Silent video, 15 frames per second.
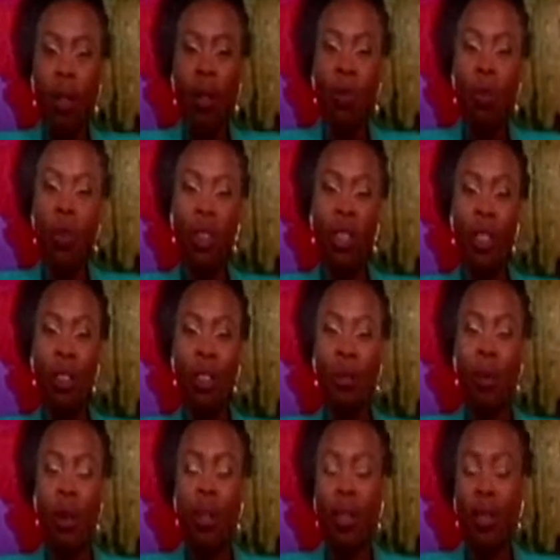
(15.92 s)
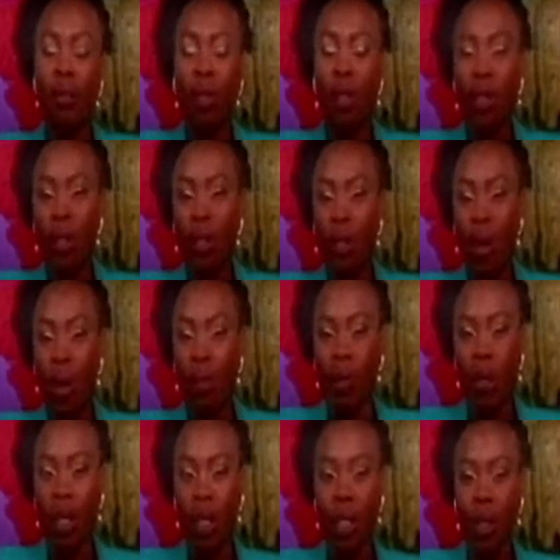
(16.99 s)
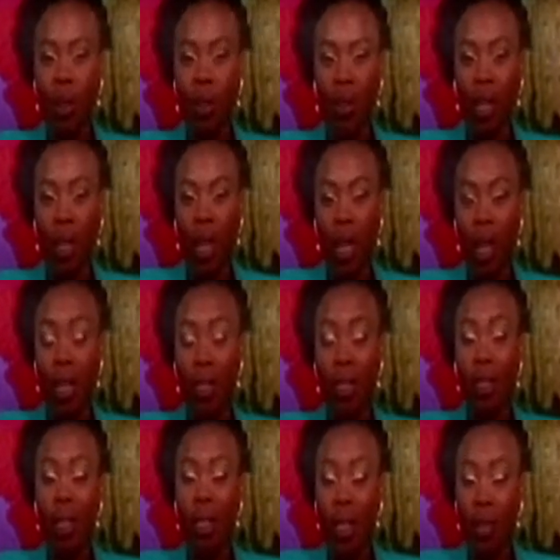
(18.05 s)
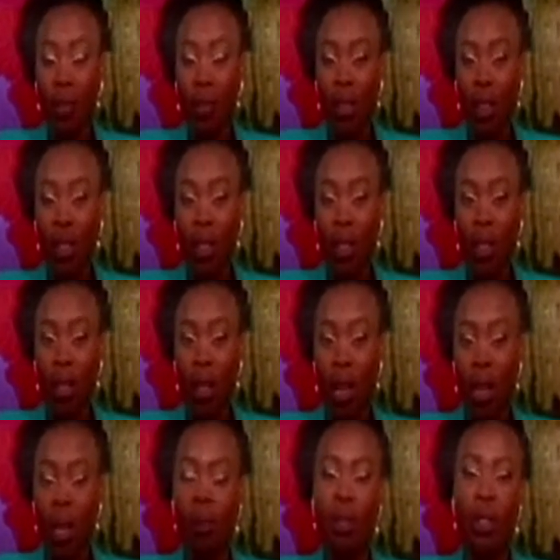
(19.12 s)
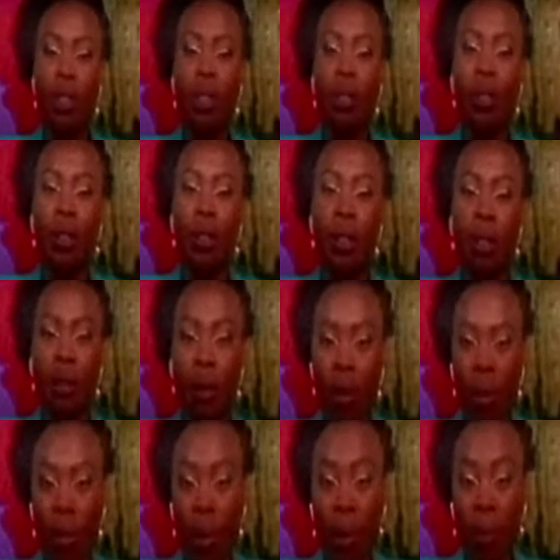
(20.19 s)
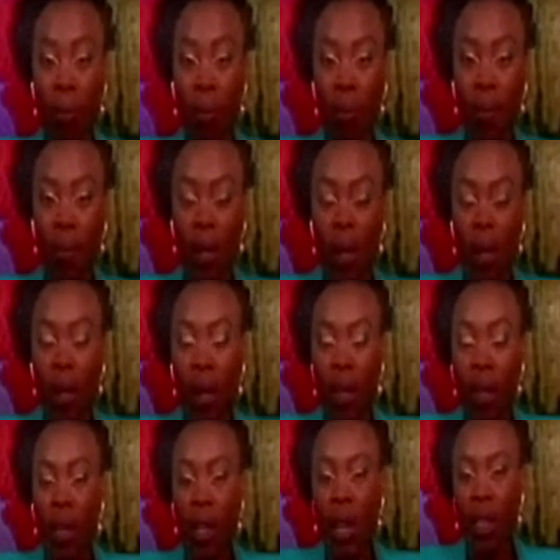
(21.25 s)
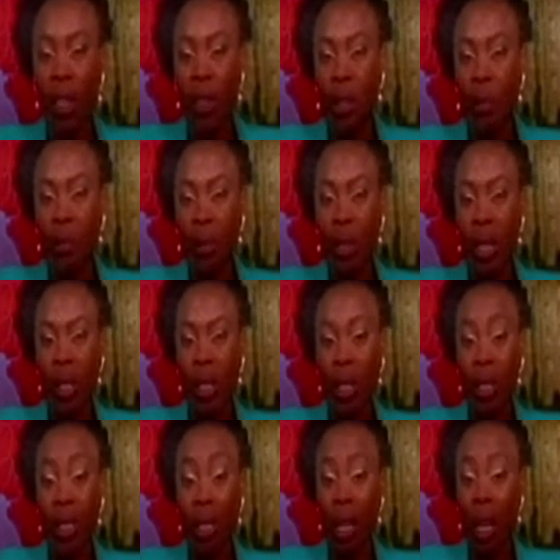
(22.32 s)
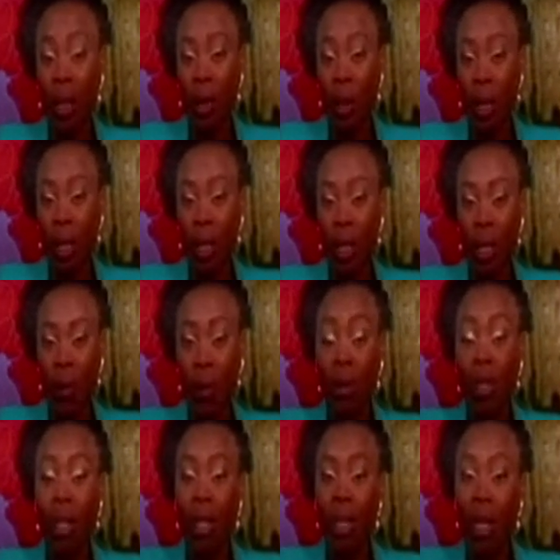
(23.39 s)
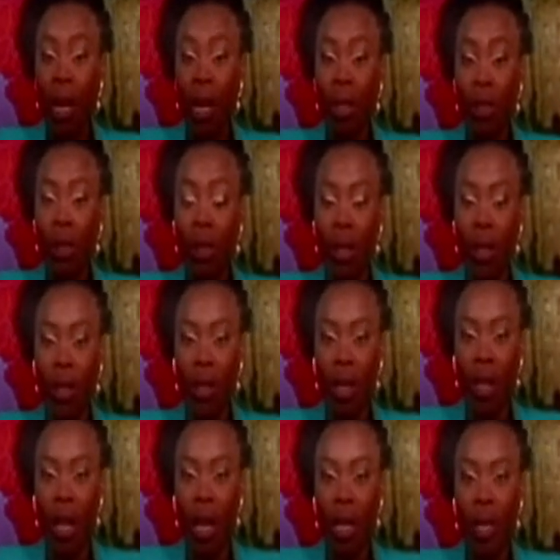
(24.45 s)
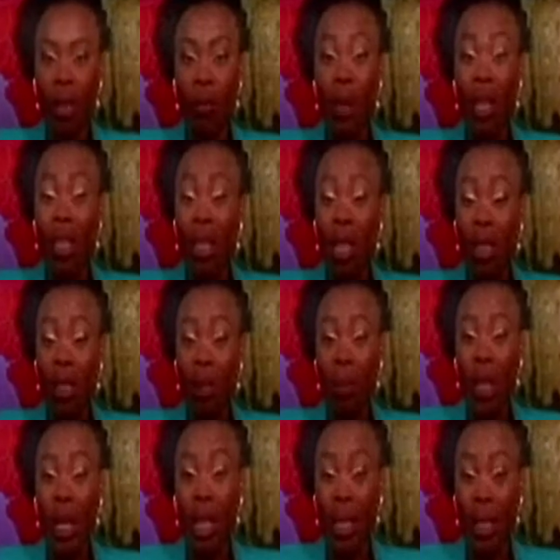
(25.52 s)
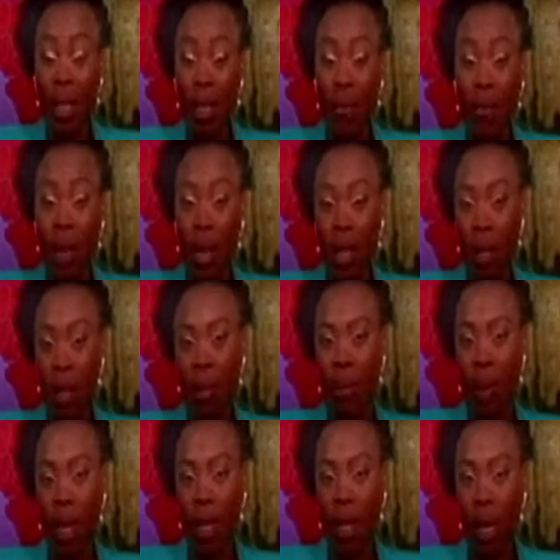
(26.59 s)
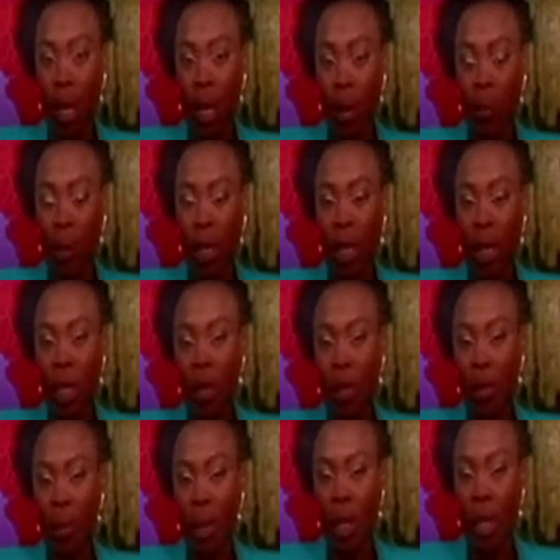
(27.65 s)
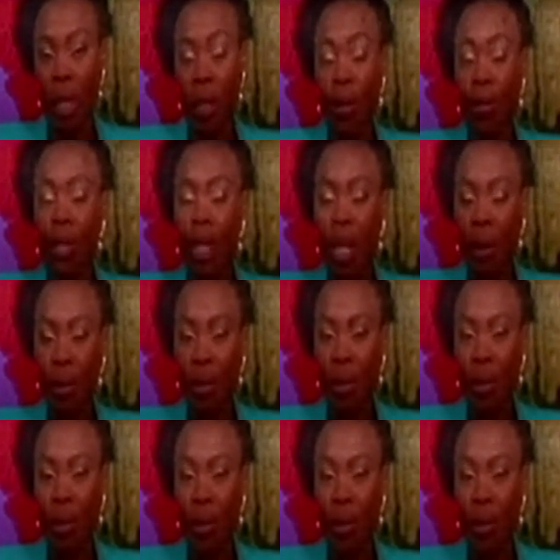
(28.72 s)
Good morning. Welcome to News Update on Galaxy Television. I am Judith Irenua. The Nigerian prisons in Ado-Ekiti was attacked on Sunday night by yet-to-be-identified gunmen, which led to the release of several